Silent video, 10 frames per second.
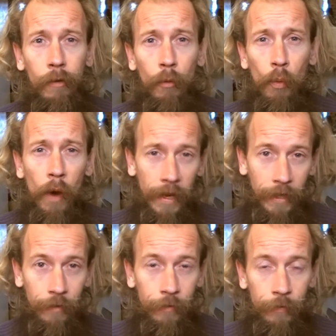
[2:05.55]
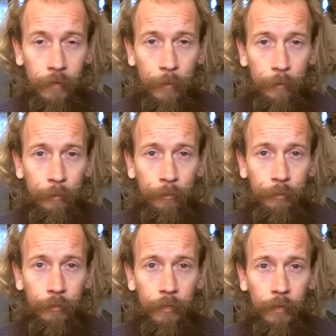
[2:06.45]
wave
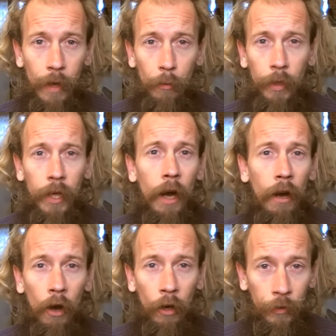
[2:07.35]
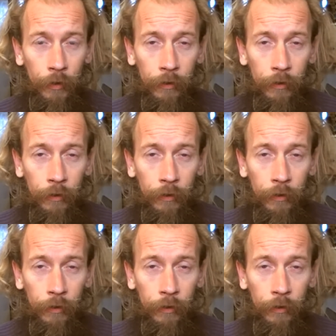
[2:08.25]
that we are on.